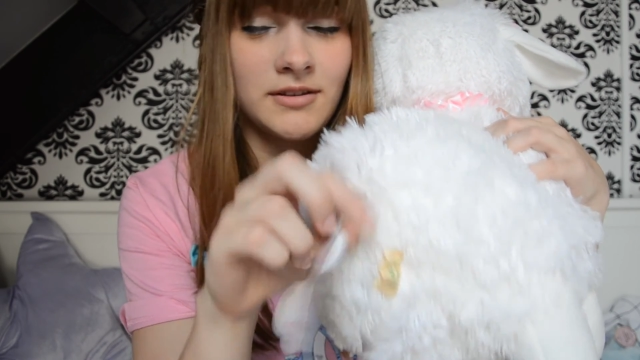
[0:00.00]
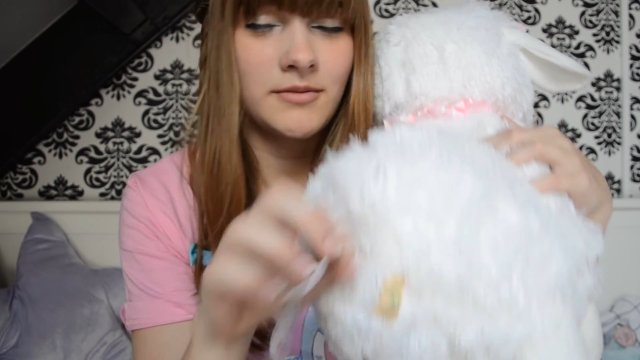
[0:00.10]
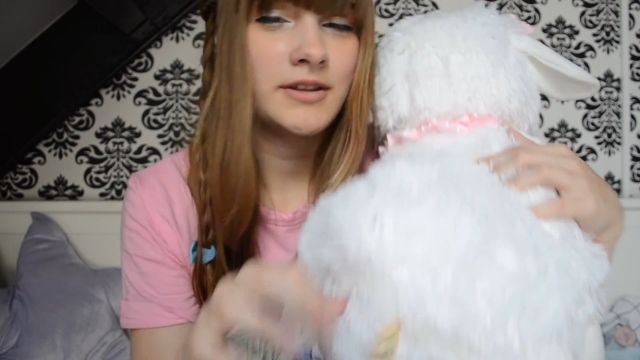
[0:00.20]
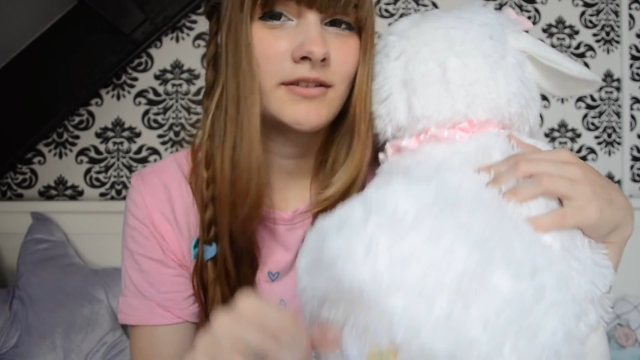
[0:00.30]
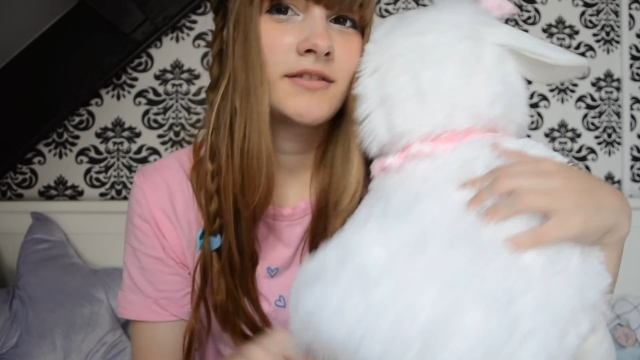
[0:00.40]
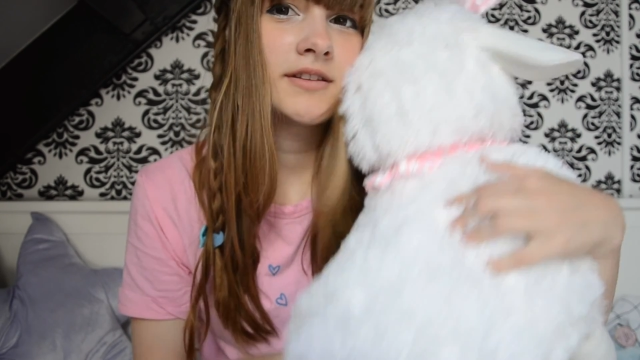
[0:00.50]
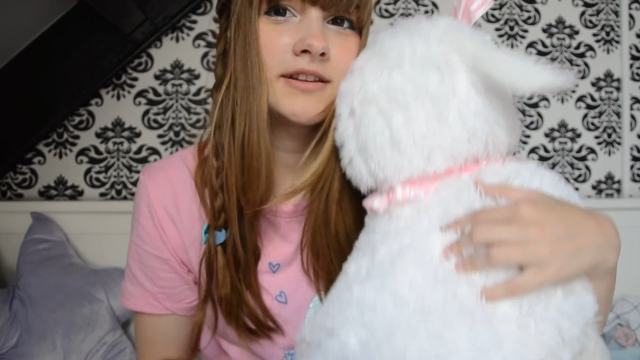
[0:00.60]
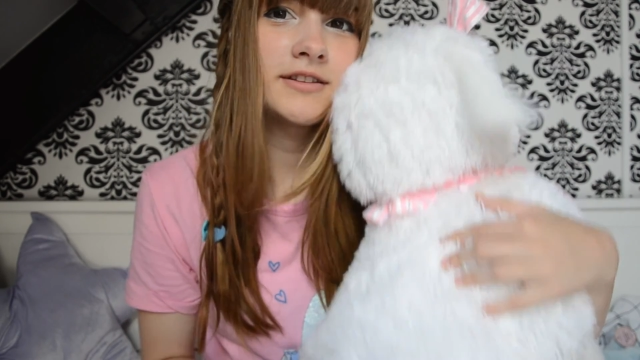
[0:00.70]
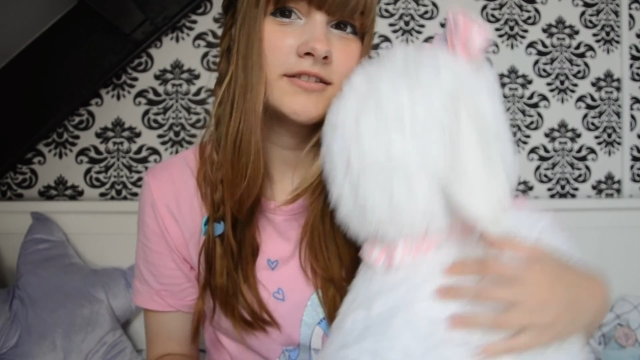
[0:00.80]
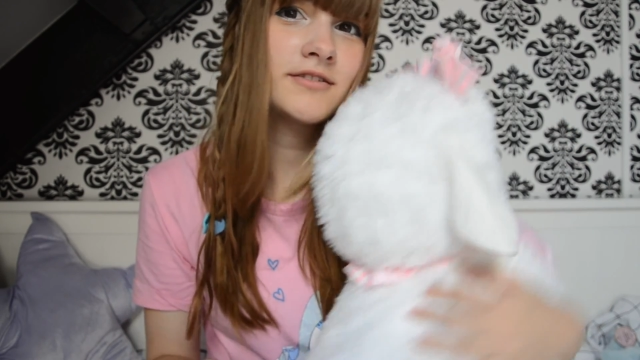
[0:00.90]
I mean,
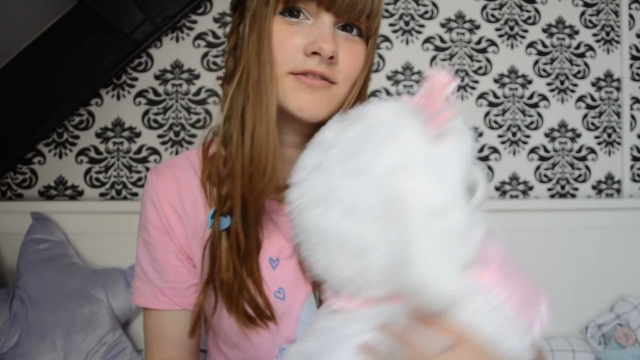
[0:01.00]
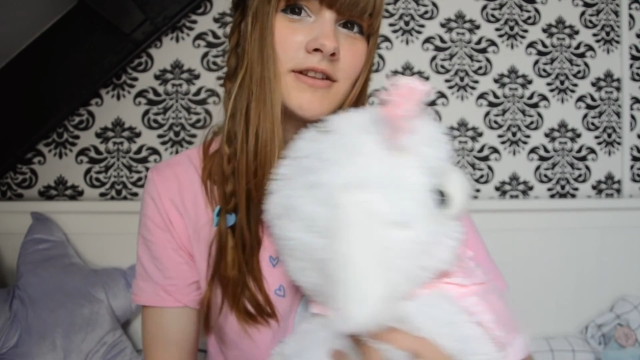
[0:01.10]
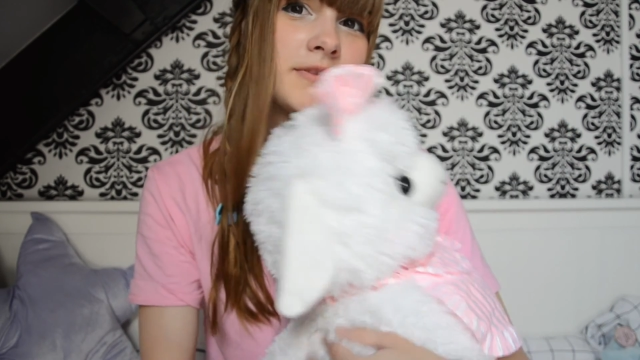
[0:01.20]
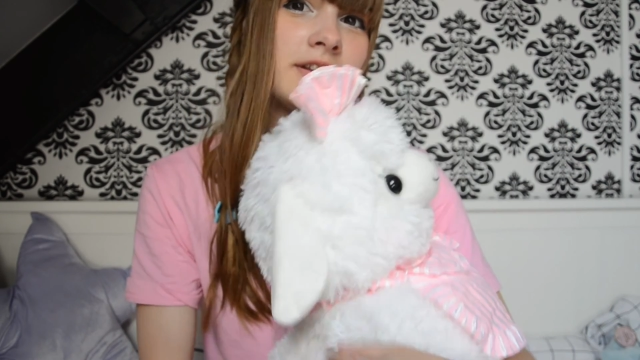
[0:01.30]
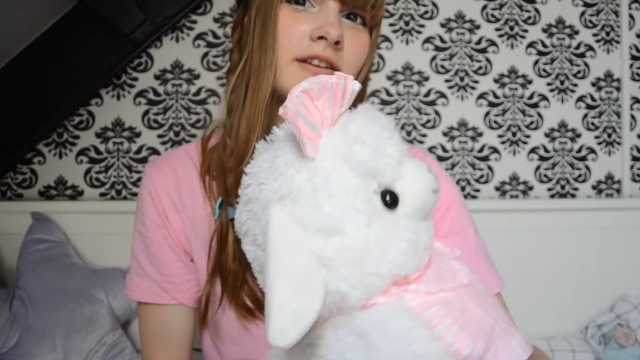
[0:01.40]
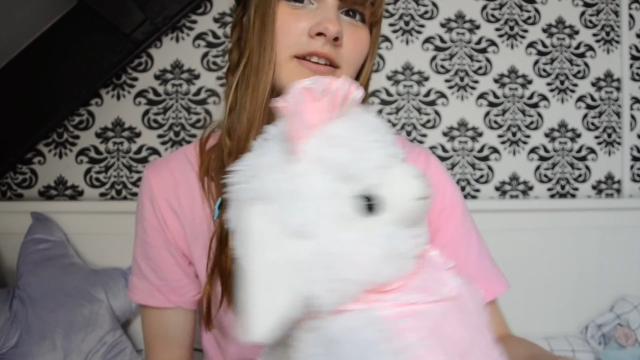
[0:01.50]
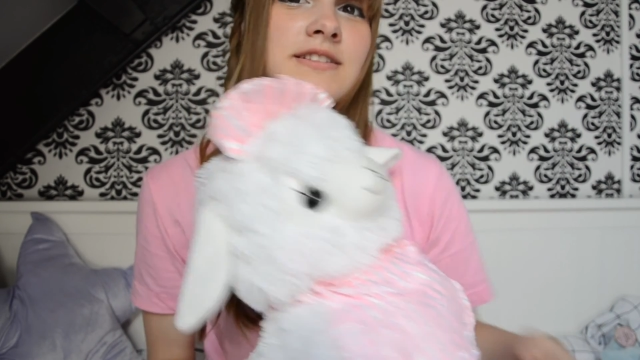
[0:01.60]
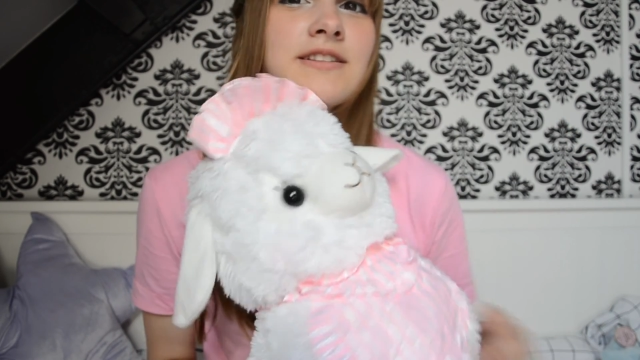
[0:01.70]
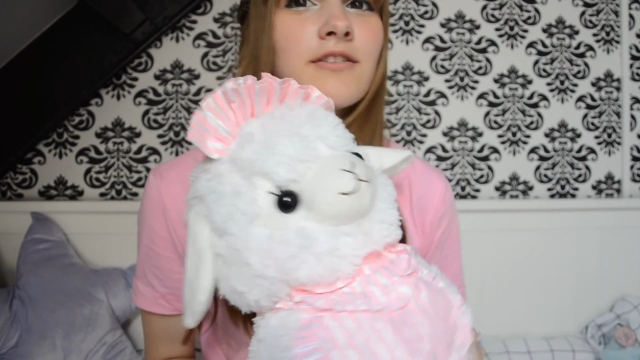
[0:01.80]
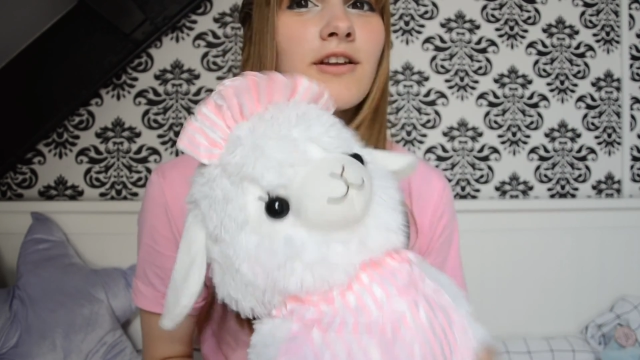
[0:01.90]
it doesn't really matter, I
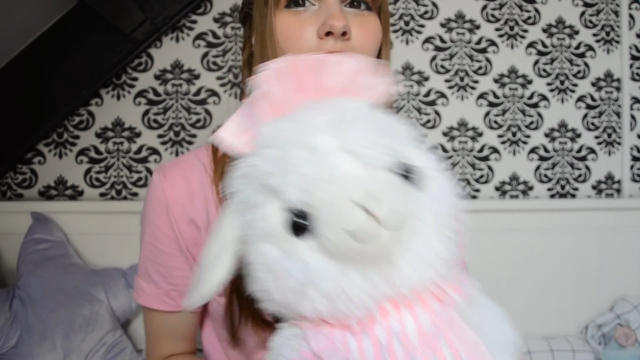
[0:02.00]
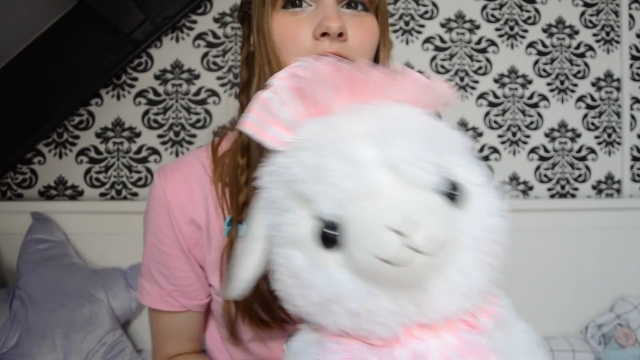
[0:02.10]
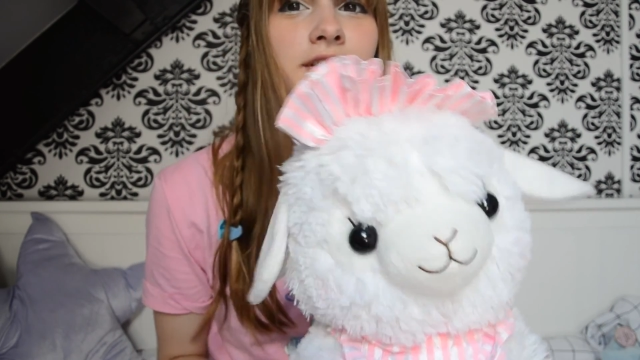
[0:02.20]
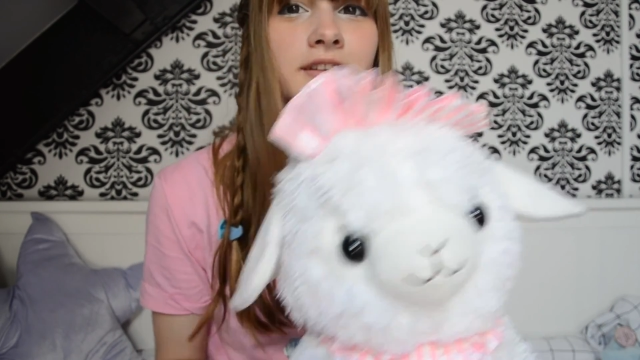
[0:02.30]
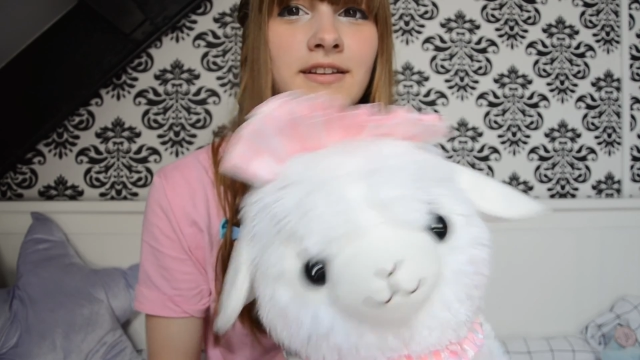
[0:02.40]
still love it.